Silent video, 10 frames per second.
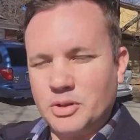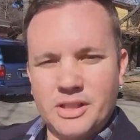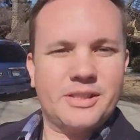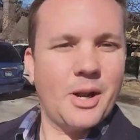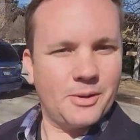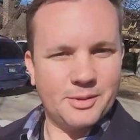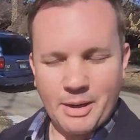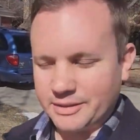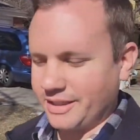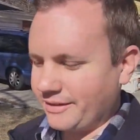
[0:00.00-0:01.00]
of the snow is
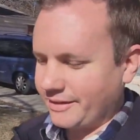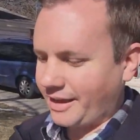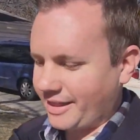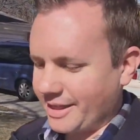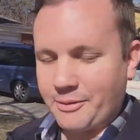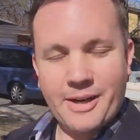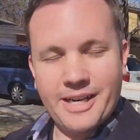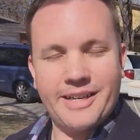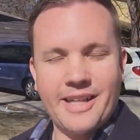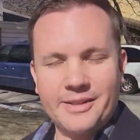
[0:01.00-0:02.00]
melting. I think we're
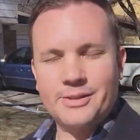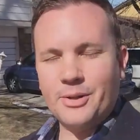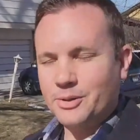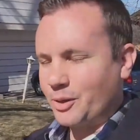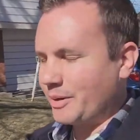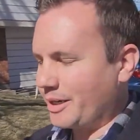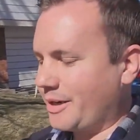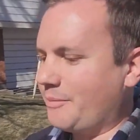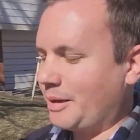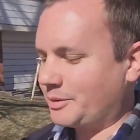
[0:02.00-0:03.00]
getting another snowstorm here
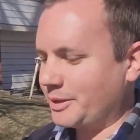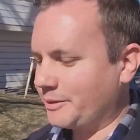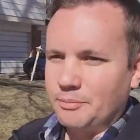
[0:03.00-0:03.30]
coming up soon.